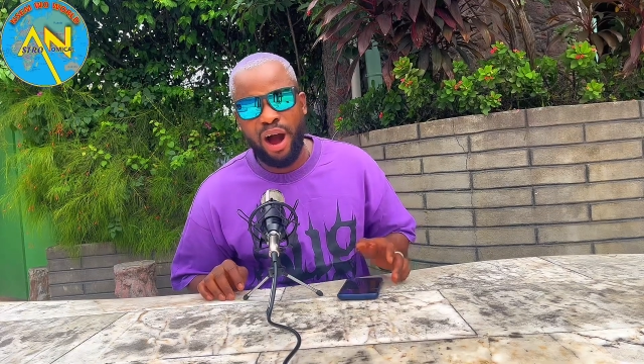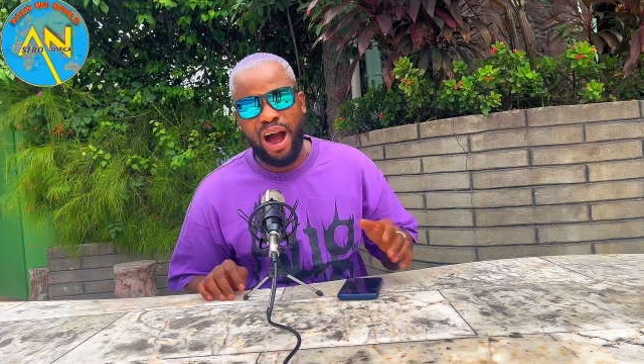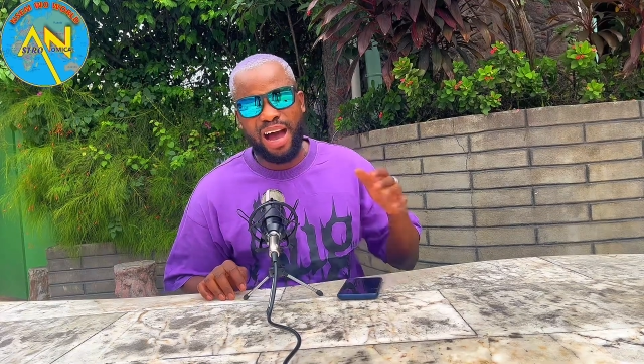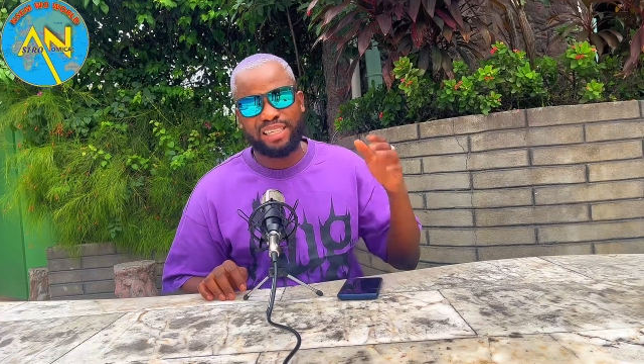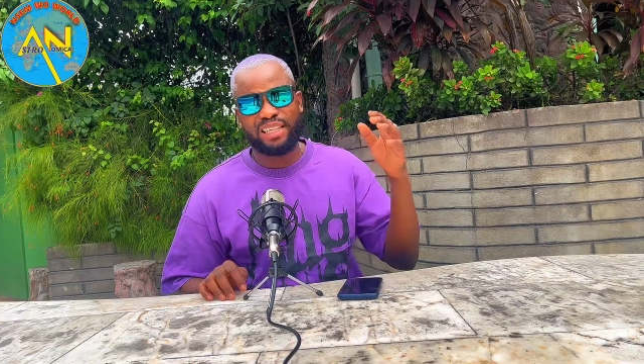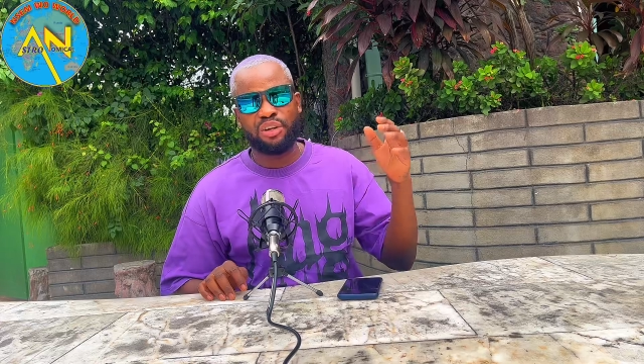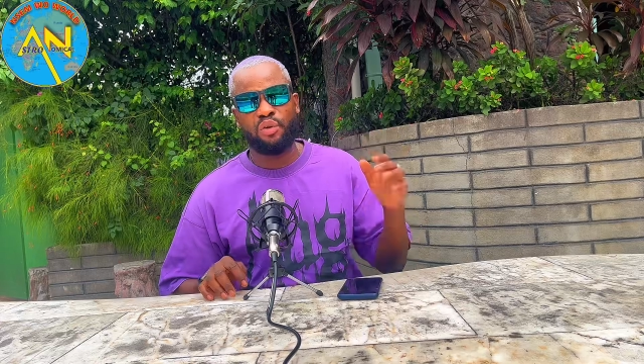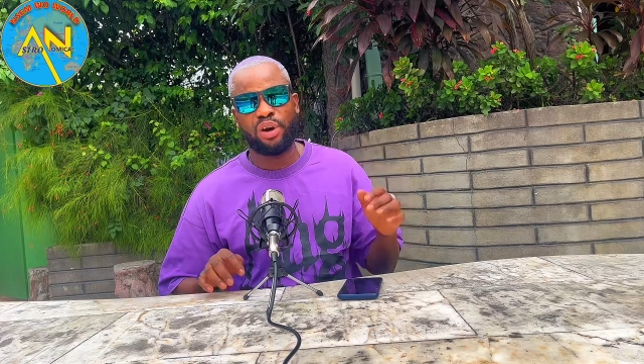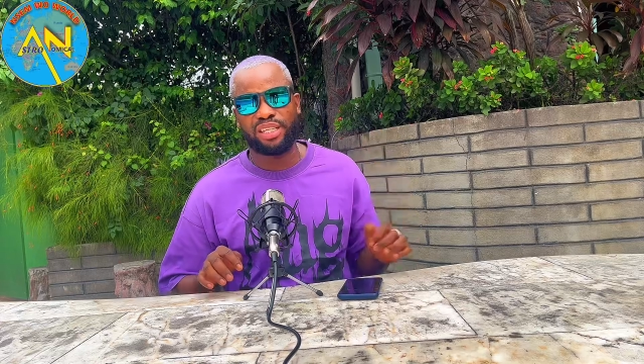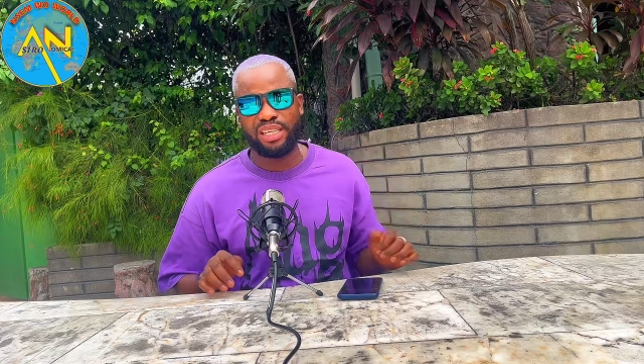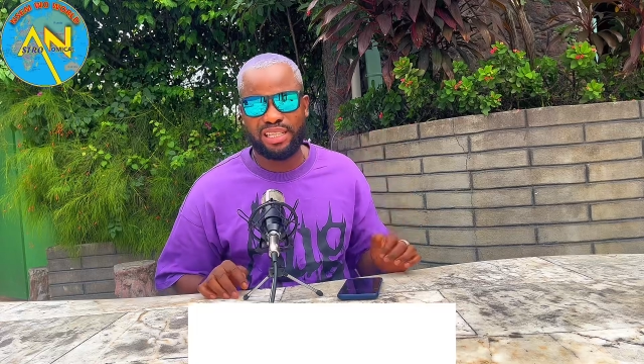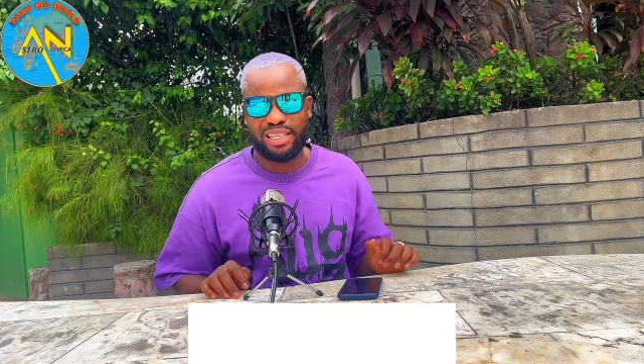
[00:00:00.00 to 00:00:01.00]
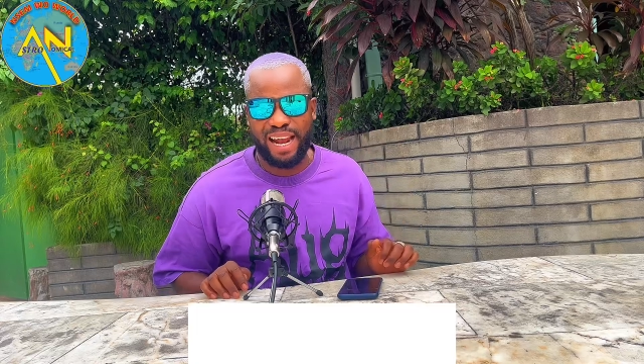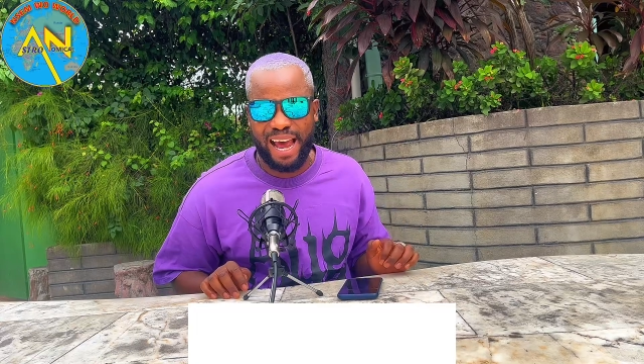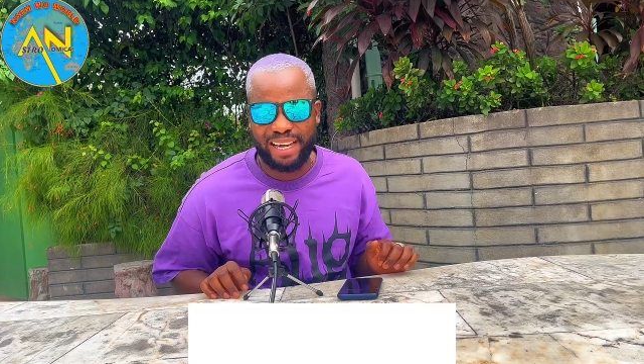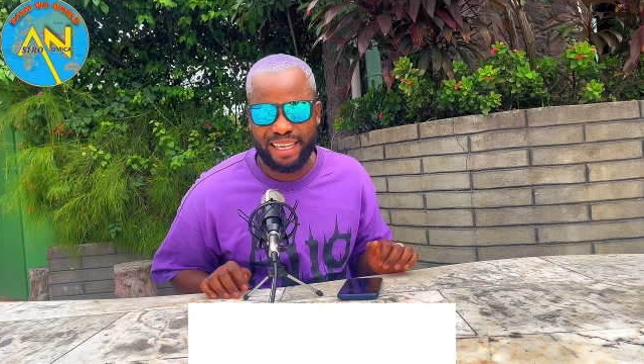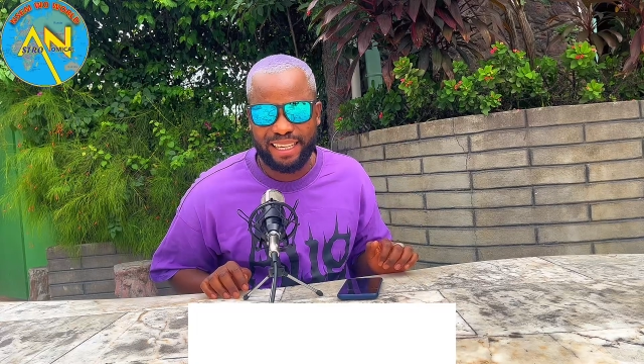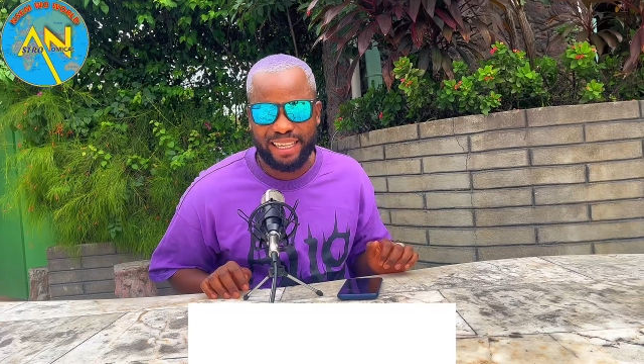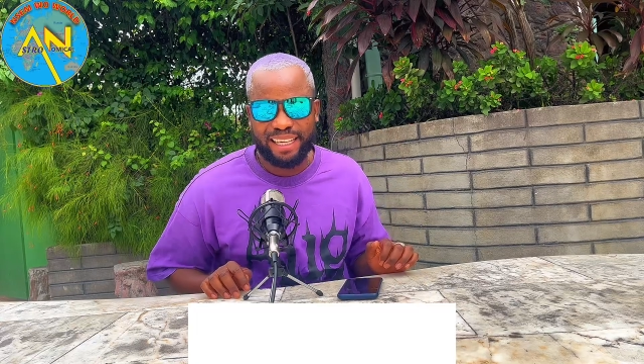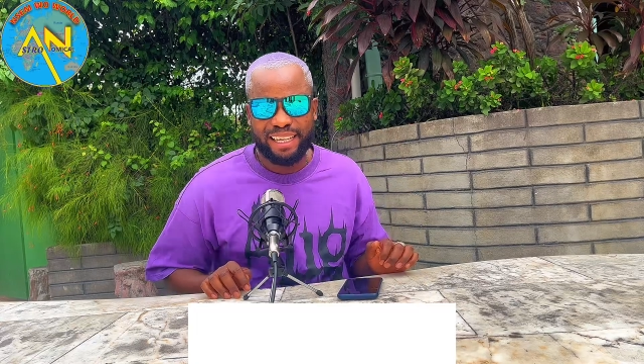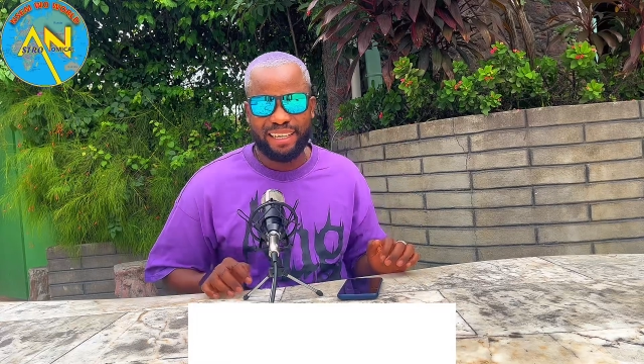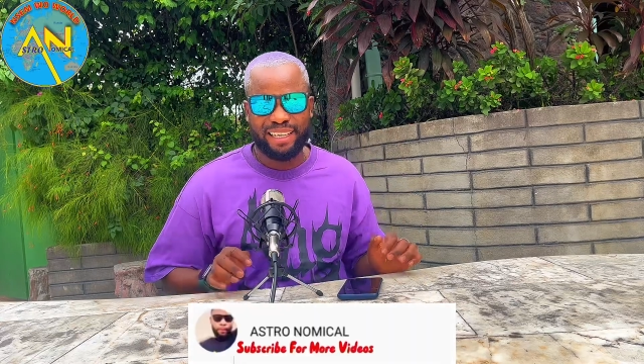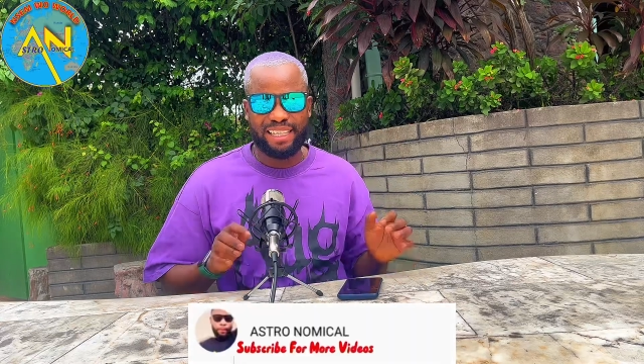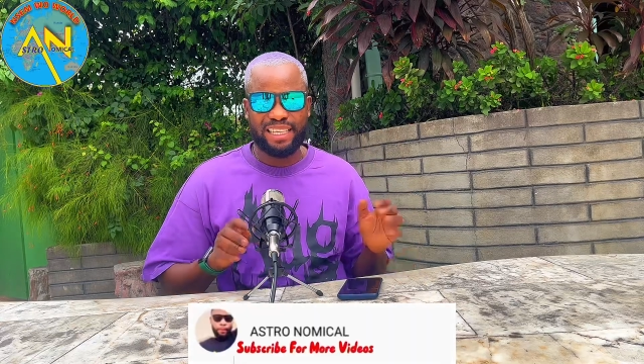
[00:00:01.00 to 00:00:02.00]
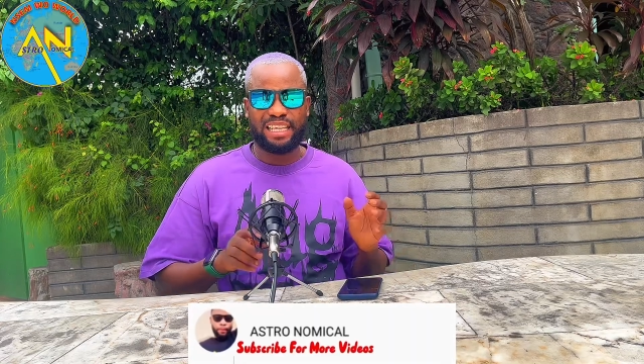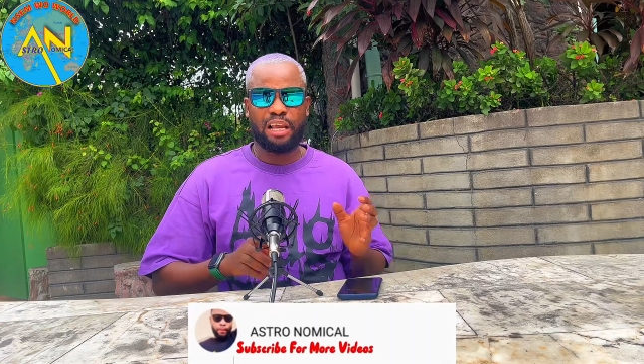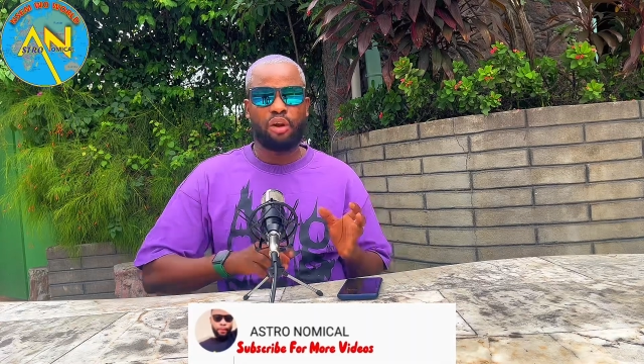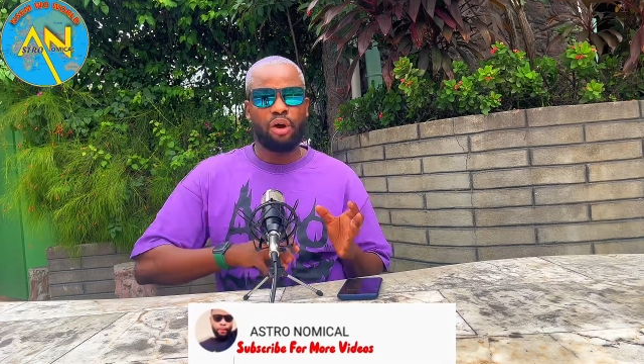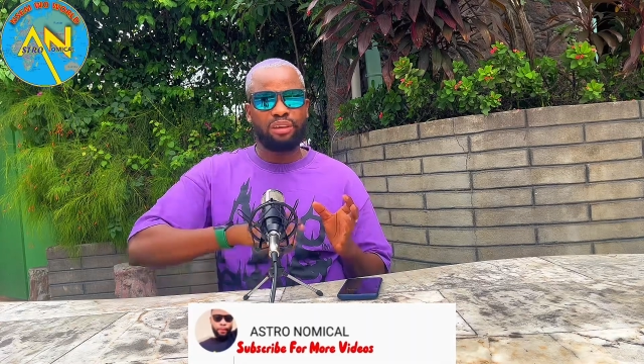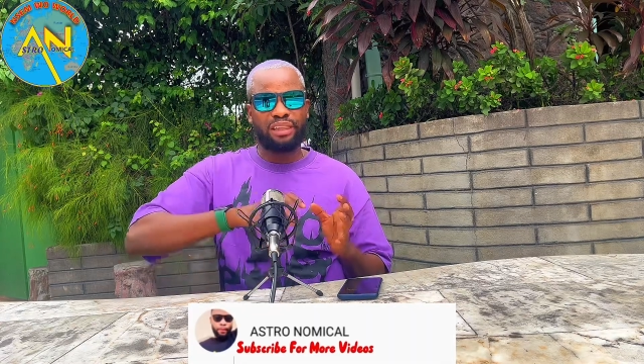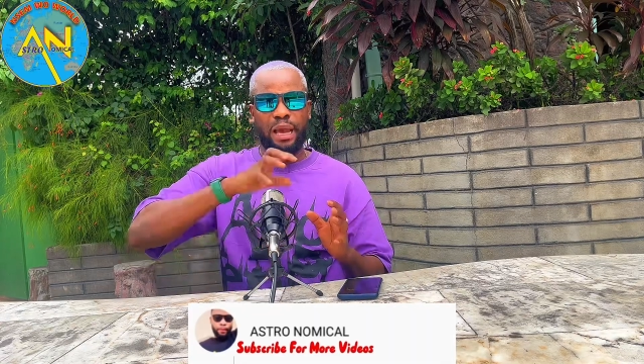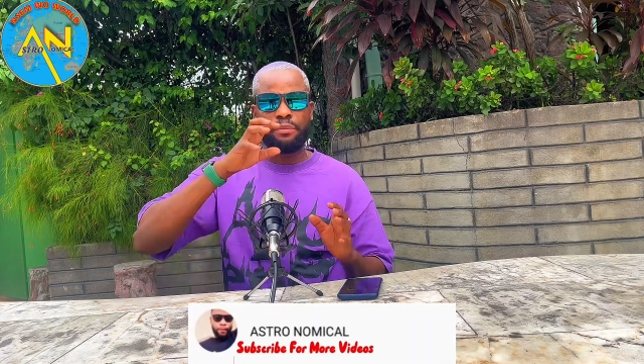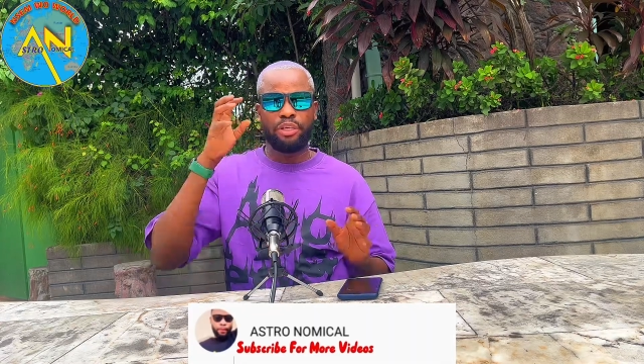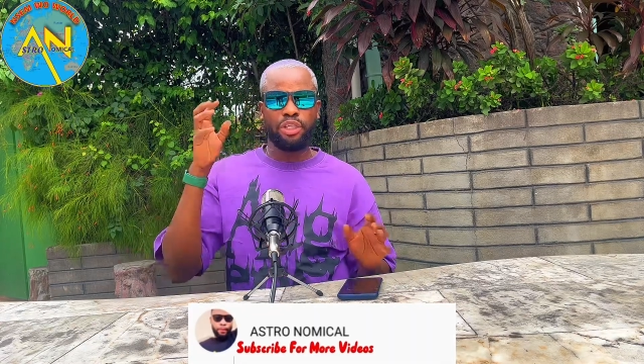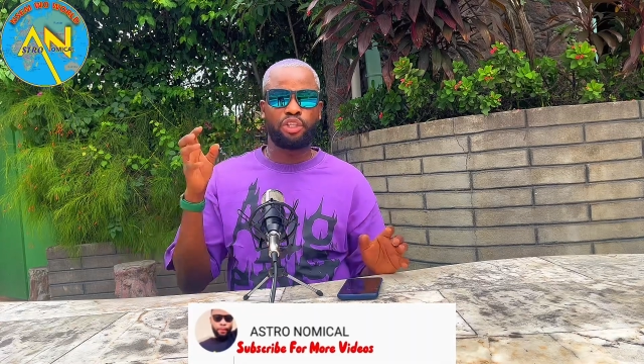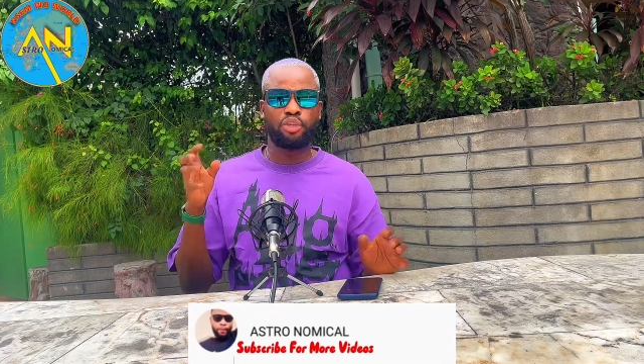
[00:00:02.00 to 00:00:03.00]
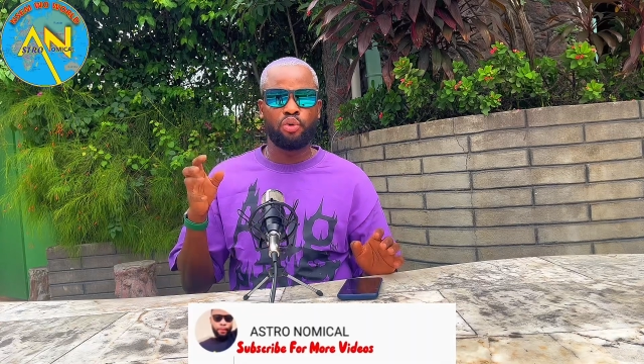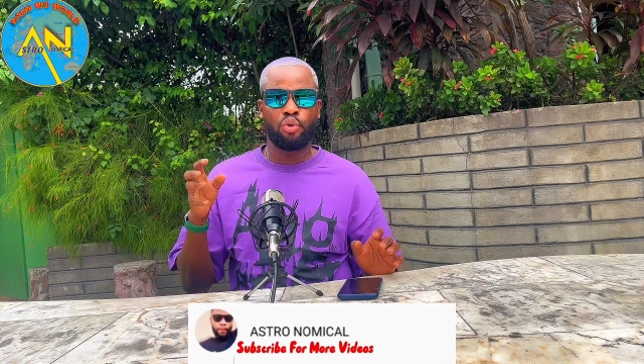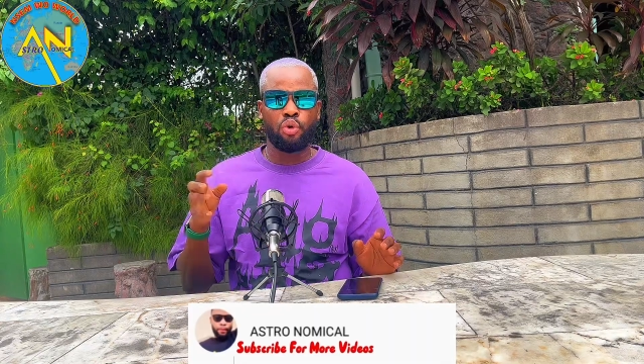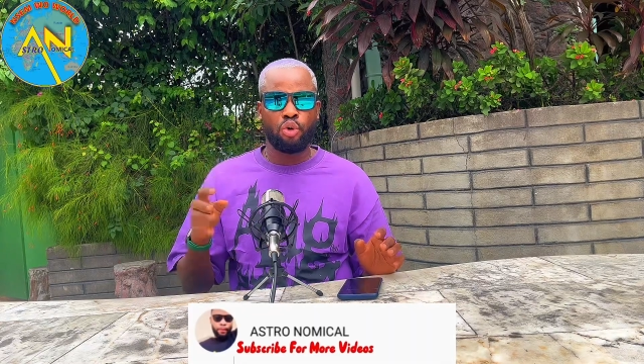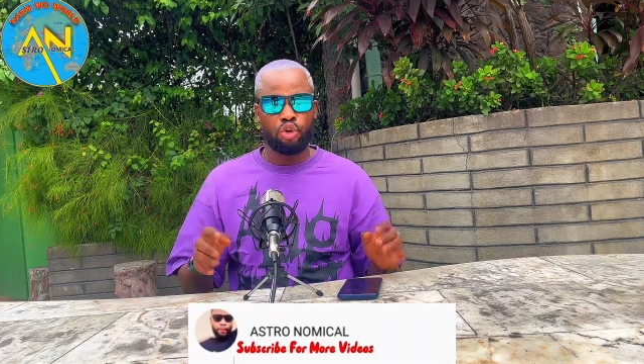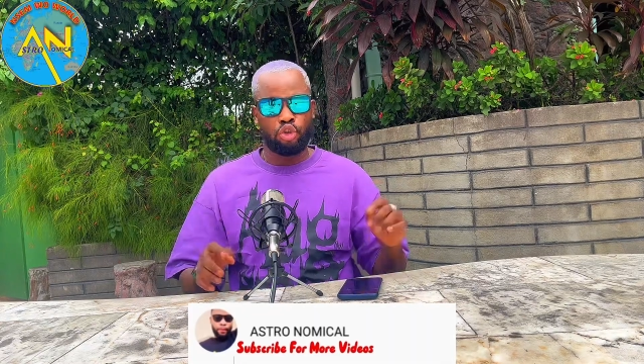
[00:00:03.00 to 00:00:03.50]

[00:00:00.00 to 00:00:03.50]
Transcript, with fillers: are asking questions like, this is a long-time issue,